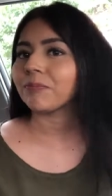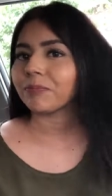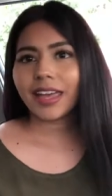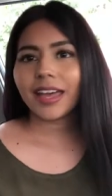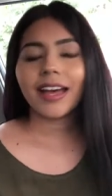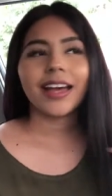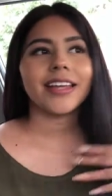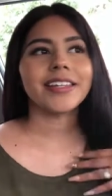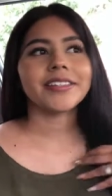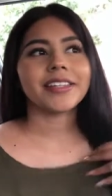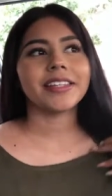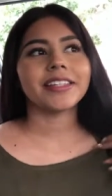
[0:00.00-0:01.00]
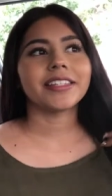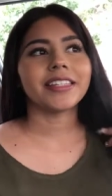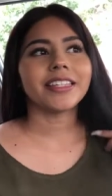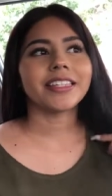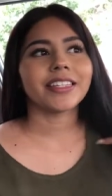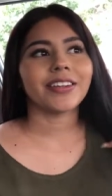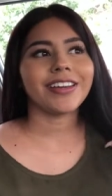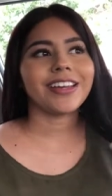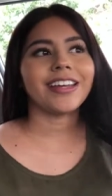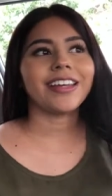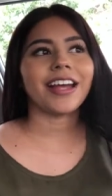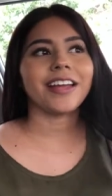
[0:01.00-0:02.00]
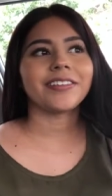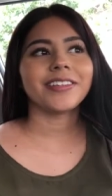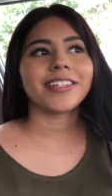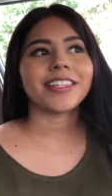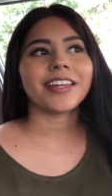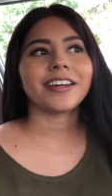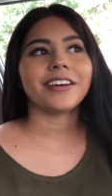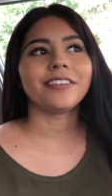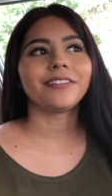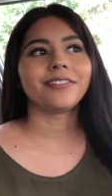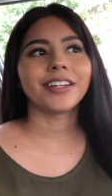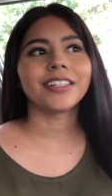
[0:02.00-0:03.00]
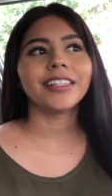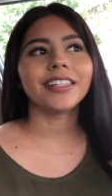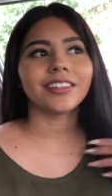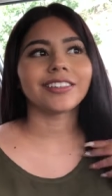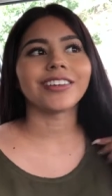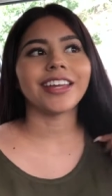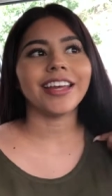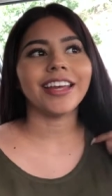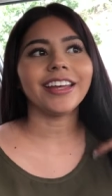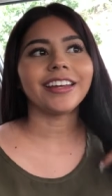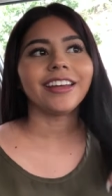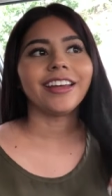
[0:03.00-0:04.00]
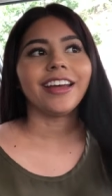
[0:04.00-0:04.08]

And in 6th grade, I was like a fugly little kid.